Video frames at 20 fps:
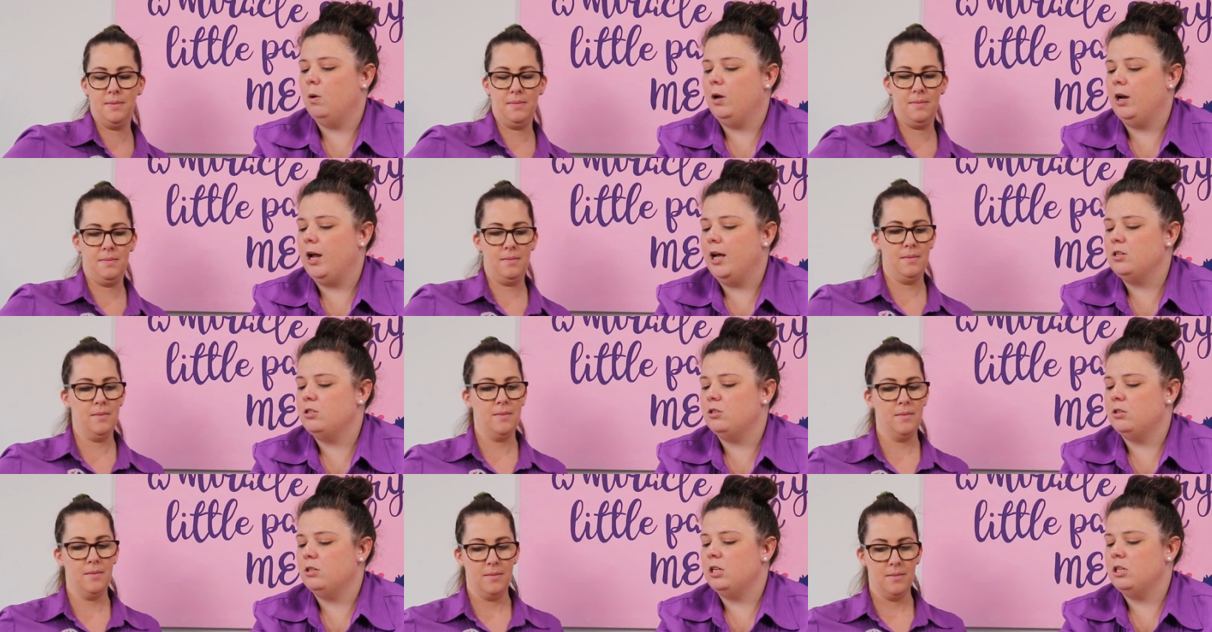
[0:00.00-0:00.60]
Speaker 1: what
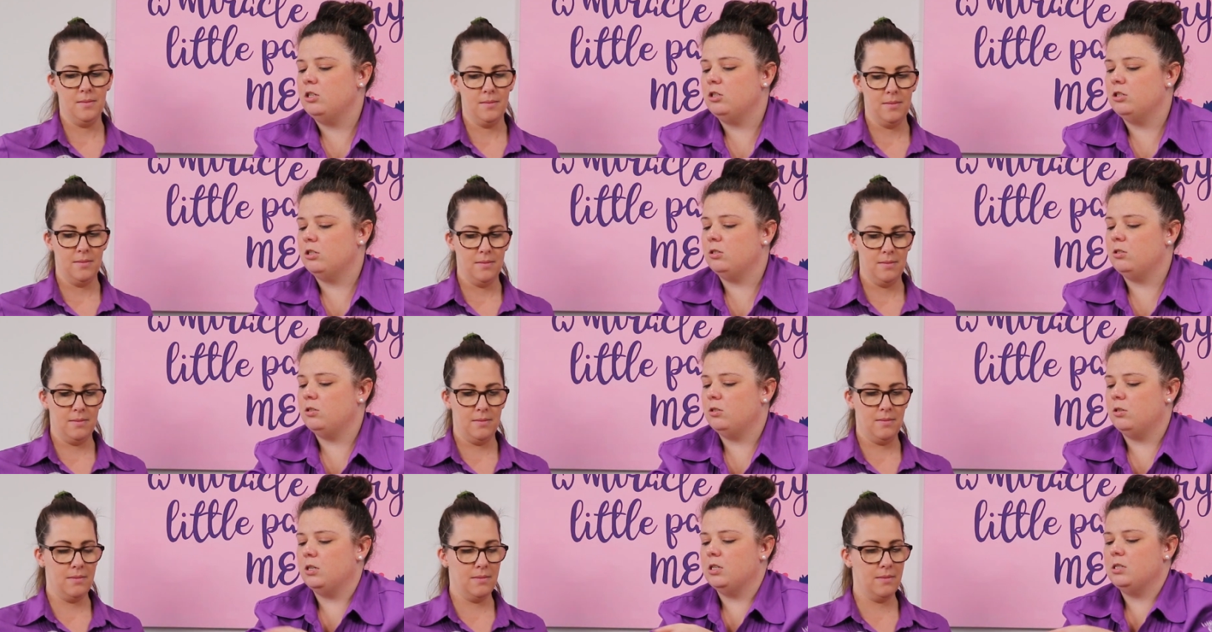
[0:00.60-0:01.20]
I do need you to
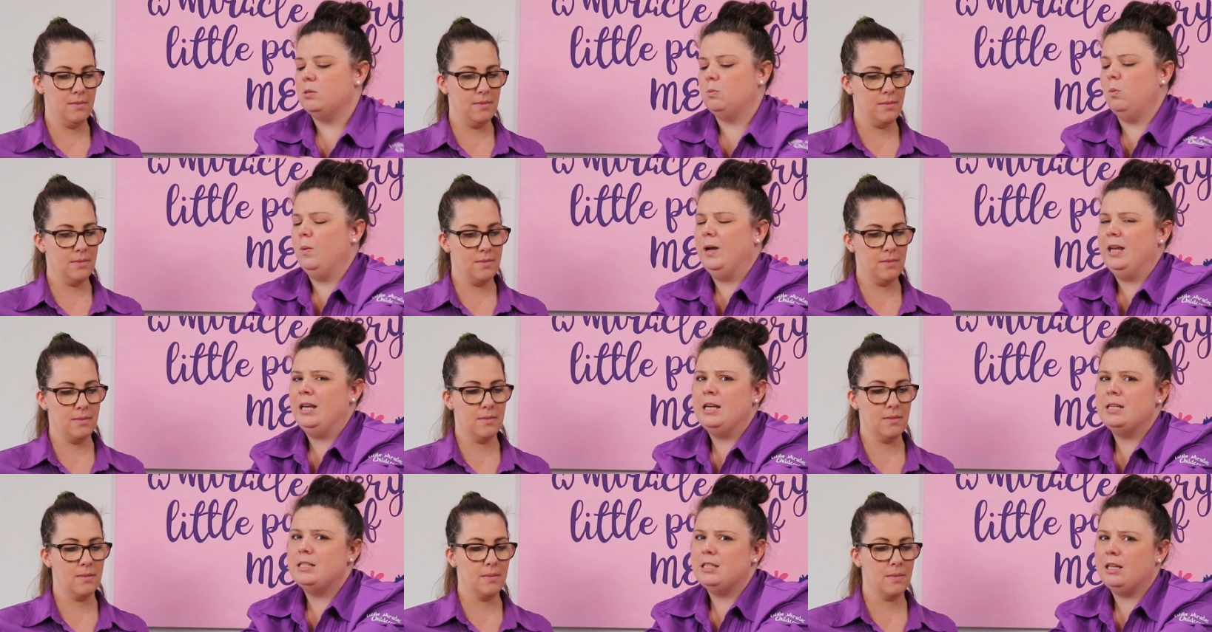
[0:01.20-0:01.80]
do is
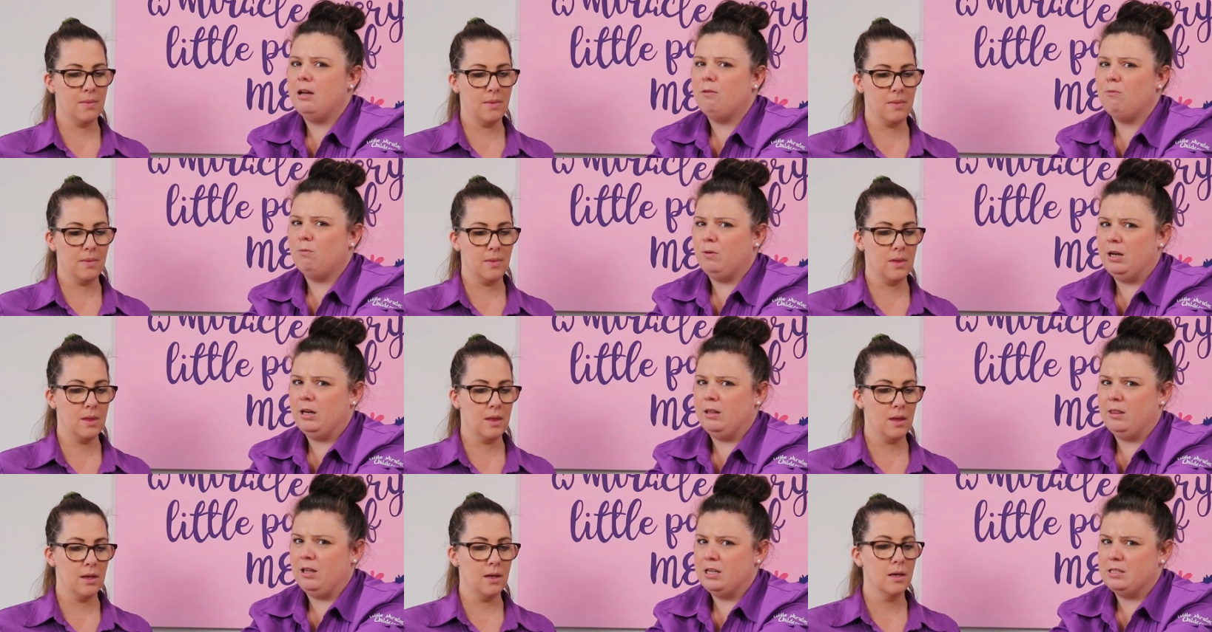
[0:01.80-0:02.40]
we need to get
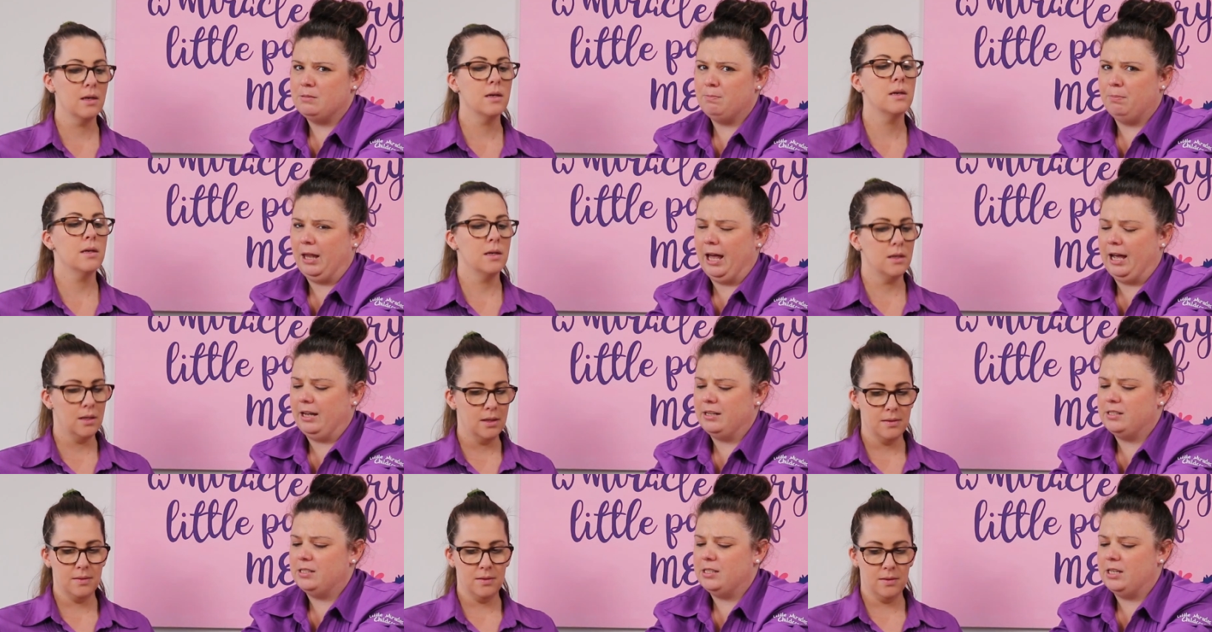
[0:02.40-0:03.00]
rid of these
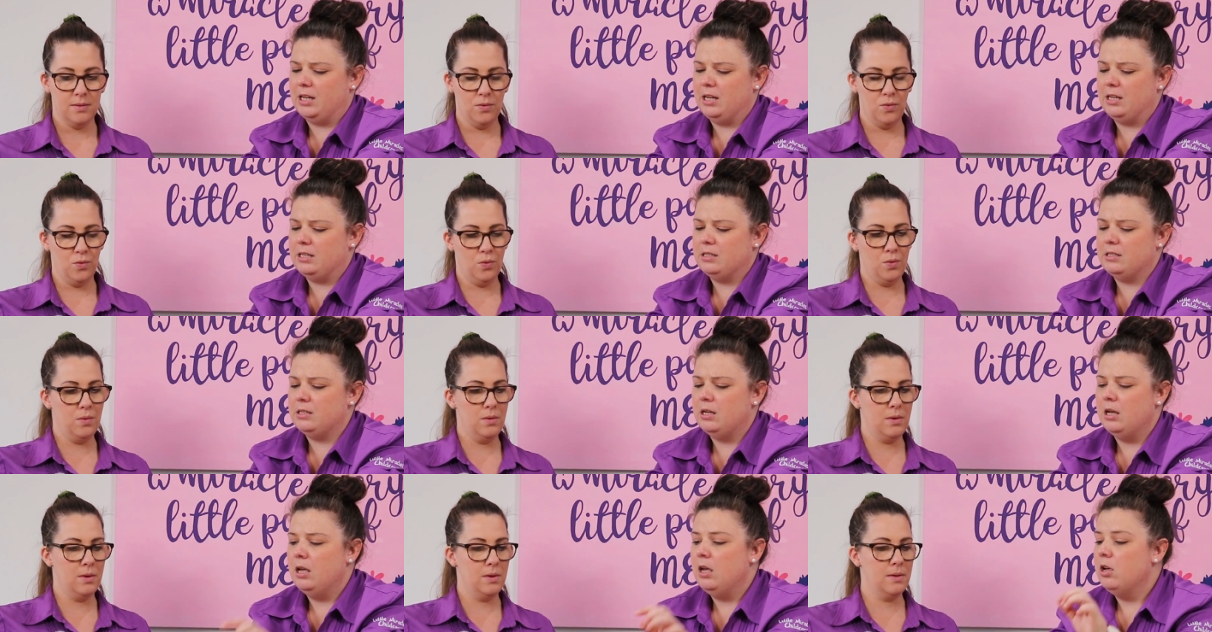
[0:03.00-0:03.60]
black seeds.